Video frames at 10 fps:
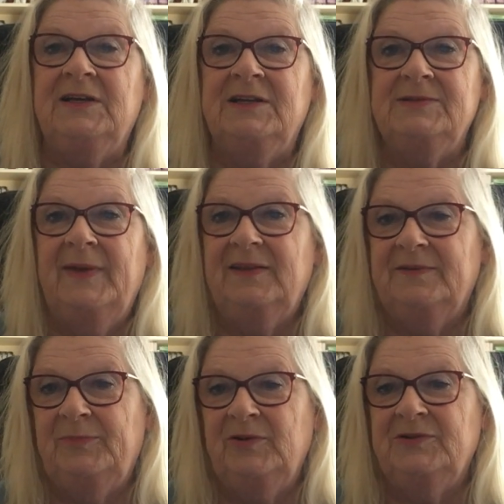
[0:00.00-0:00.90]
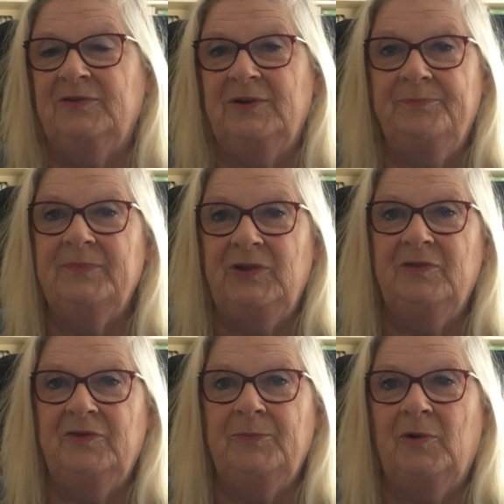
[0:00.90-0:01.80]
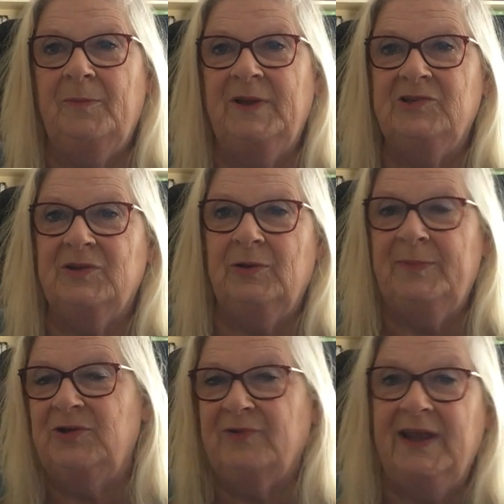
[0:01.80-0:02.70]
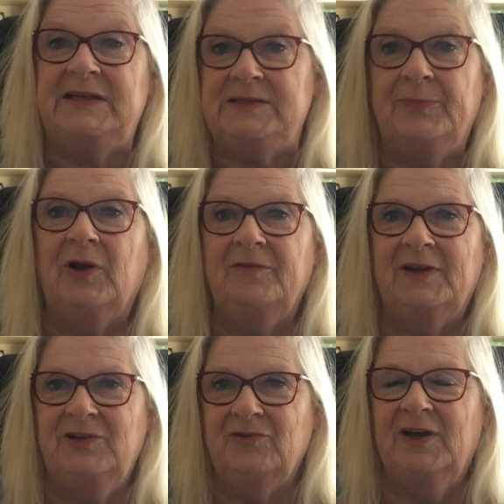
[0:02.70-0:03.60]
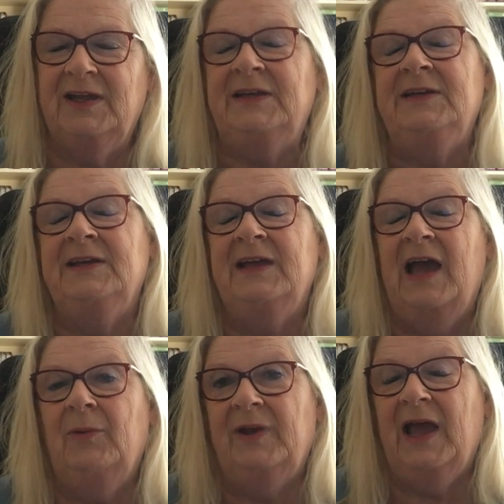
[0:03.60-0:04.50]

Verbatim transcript: to make this beautiful new football pitch that would be drained and perfectly dry. And what